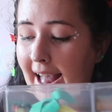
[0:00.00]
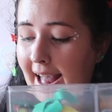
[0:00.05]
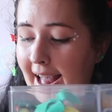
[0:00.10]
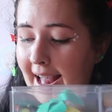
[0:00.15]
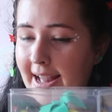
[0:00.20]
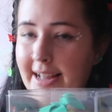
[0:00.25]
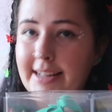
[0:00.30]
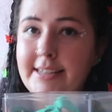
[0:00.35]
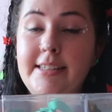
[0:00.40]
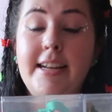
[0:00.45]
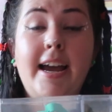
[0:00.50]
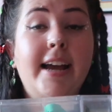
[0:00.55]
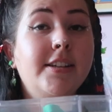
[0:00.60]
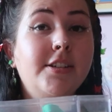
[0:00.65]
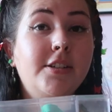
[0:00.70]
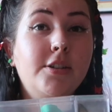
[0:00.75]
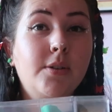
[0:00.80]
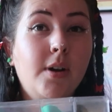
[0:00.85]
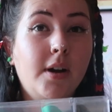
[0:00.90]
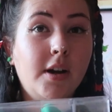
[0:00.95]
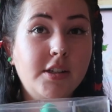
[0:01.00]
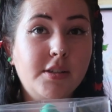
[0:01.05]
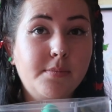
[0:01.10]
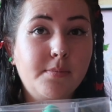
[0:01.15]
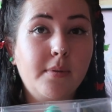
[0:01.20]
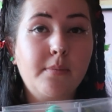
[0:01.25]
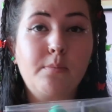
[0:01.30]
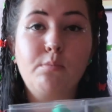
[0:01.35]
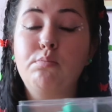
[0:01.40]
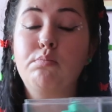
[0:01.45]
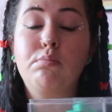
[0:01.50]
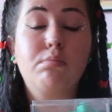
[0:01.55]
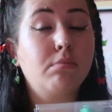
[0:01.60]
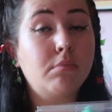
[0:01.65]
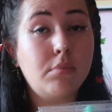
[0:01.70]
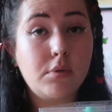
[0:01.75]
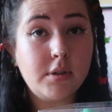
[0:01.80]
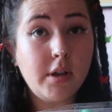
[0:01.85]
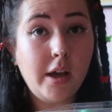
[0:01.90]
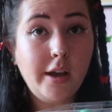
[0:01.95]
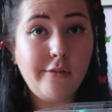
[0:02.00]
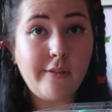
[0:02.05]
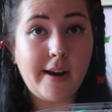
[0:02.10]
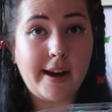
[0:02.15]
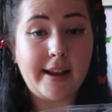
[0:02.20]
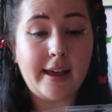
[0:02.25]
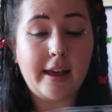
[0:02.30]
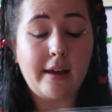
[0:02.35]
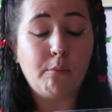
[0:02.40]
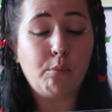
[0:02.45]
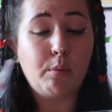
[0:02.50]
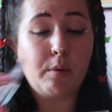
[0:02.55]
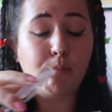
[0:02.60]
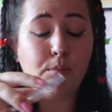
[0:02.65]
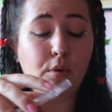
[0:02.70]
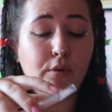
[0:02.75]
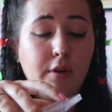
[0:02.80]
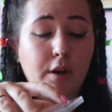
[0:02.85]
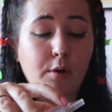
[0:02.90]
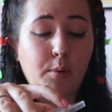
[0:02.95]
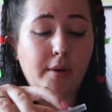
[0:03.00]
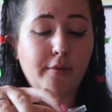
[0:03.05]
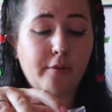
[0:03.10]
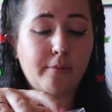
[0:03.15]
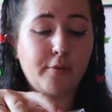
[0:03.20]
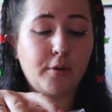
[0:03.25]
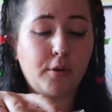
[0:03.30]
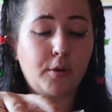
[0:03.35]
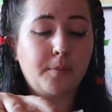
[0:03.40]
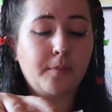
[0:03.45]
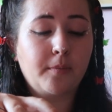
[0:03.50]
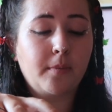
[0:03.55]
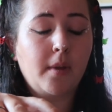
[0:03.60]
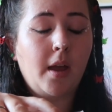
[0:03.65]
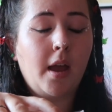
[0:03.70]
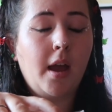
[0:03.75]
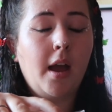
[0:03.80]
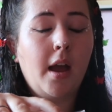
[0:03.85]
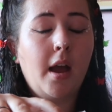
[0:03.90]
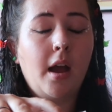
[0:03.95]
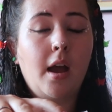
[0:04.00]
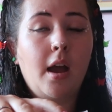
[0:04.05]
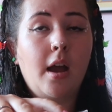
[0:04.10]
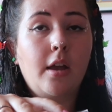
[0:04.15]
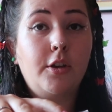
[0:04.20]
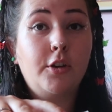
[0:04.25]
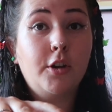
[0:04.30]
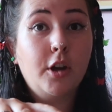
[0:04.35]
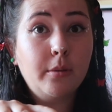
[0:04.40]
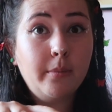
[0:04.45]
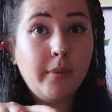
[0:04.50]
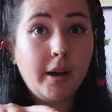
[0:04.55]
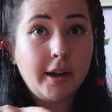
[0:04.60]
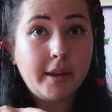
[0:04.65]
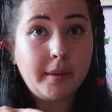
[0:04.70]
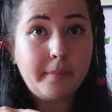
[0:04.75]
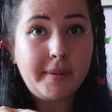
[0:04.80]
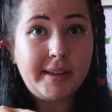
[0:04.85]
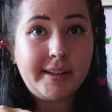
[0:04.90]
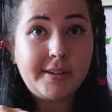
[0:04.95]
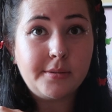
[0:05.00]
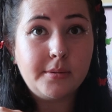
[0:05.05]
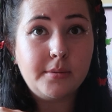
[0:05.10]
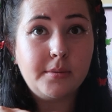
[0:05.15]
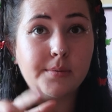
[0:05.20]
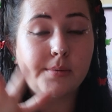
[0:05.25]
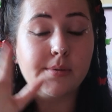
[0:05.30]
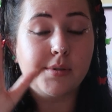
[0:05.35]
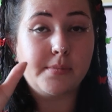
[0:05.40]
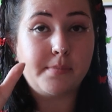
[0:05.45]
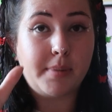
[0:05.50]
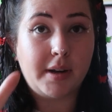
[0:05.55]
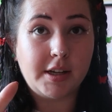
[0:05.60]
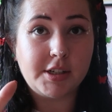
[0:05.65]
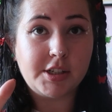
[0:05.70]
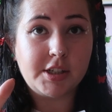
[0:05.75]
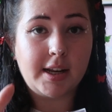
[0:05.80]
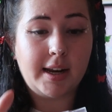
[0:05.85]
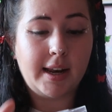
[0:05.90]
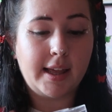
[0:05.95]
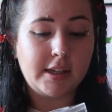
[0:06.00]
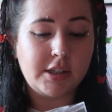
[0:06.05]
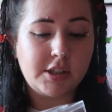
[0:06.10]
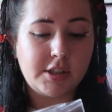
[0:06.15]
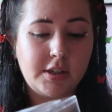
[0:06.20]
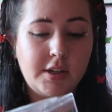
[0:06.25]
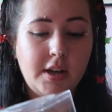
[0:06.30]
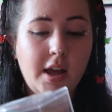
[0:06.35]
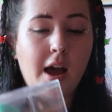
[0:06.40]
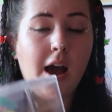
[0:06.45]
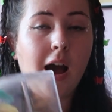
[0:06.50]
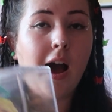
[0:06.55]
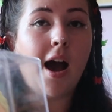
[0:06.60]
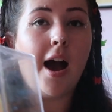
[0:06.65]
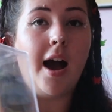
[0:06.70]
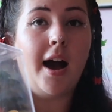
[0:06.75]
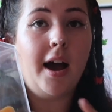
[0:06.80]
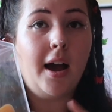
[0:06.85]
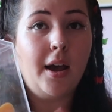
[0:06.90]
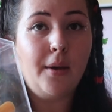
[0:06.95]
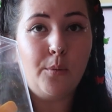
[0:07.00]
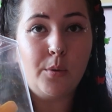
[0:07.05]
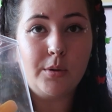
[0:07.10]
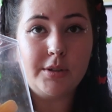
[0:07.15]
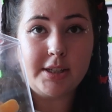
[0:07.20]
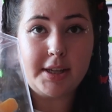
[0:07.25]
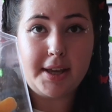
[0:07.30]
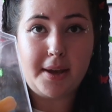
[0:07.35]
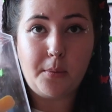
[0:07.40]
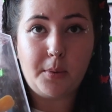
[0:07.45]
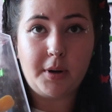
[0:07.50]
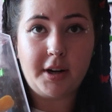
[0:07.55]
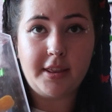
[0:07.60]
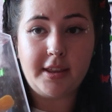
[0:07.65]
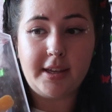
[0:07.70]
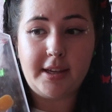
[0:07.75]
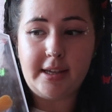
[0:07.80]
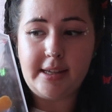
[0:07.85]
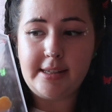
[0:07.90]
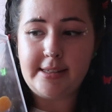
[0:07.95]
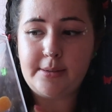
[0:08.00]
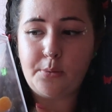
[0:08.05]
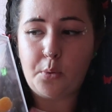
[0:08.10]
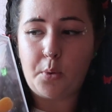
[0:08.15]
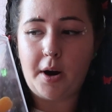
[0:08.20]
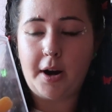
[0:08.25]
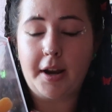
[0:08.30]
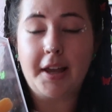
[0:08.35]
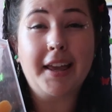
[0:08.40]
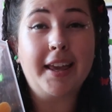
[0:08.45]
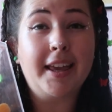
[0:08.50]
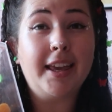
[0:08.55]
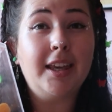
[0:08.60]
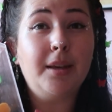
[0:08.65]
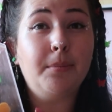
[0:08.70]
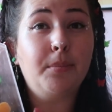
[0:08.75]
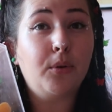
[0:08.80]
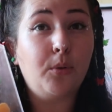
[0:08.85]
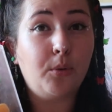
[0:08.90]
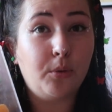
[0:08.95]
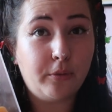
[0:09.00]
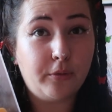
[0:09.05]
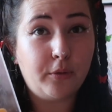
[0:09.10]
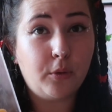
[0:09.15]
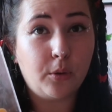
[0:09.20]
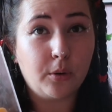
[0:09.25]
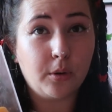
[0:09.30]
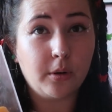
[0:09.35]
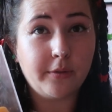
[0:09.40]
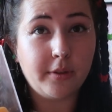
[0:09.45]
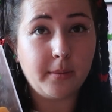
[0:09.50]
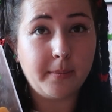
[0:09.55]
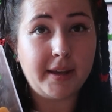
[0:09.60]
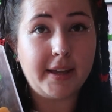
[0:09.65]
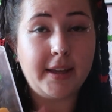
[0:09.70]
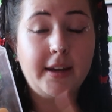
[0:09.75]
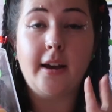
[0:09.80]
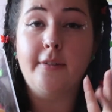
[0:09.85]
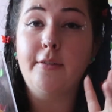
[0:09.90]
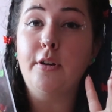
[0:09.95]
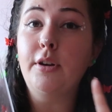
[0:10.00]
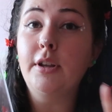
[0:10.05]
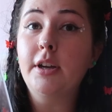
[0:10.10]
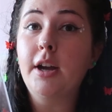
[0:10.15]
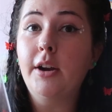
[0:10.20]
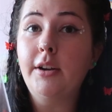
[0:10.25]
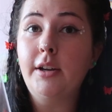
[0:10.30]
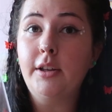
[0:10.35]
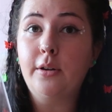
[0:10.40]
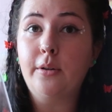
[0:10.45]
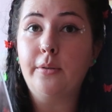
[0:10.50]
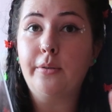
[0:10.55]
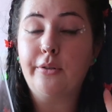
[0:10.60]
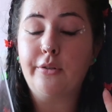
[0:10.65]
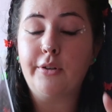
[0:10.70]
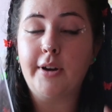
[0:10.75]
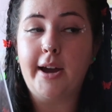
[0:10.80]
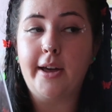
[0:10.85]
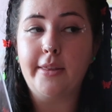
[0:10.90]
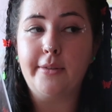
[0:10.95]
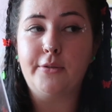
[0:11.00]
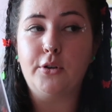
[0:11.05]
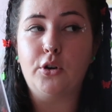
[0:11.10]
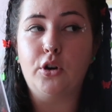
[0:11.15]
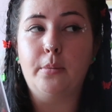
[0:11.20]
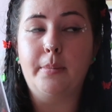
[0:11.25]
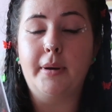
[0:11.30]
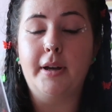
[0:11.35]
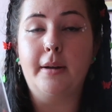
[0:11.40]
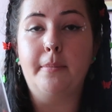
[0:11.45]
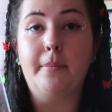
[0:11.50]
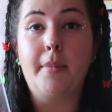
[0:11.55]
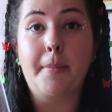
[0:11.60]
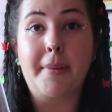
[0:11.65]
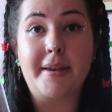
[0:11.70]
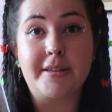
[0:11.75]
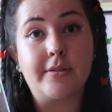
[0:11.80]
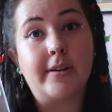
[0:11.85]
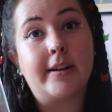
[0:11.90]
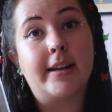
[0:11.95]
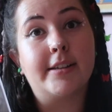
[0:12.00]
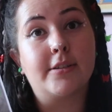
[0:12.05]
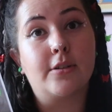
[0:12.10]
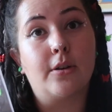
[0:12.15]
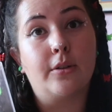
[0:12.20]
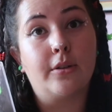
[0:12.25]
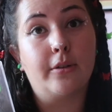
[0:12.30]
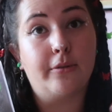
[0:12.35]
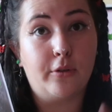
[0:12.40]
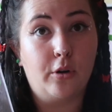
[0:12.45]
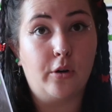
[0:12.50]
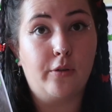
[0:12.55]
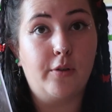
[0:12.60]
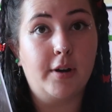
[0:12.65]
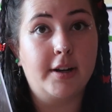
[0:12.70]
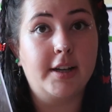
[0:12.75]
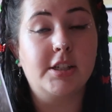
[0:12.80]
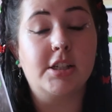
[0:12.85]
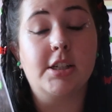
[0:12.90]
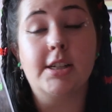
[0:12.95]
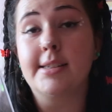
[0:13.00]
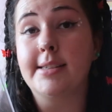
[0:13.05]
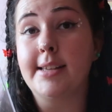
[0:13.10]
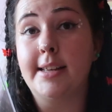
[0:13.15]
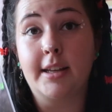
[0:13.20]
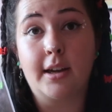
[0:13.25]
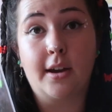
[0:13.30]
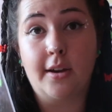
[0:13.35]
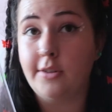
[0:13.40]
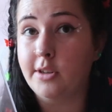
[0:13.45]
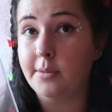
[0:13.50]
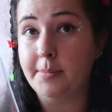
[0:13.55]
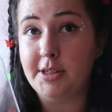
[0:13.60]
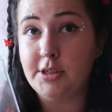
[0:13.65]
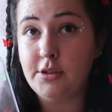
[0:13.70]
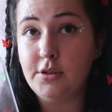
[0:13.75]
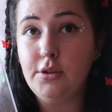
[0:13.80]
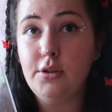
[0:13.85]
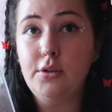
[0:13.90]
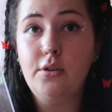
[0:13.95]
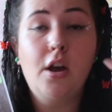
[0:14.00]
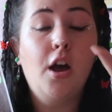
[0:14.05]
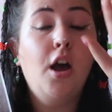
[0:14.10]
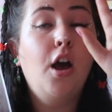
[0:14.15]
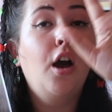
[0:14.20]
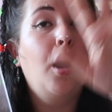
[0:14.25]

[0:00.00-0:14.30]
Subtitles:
And as you guys moving away from fruit, you know my Beatles plush collection? I want to get one of these where I can keep all 4 of them in. I've only currently got 3 out of the 4, but my best friend has got the 4th one and she is sending over to me soon.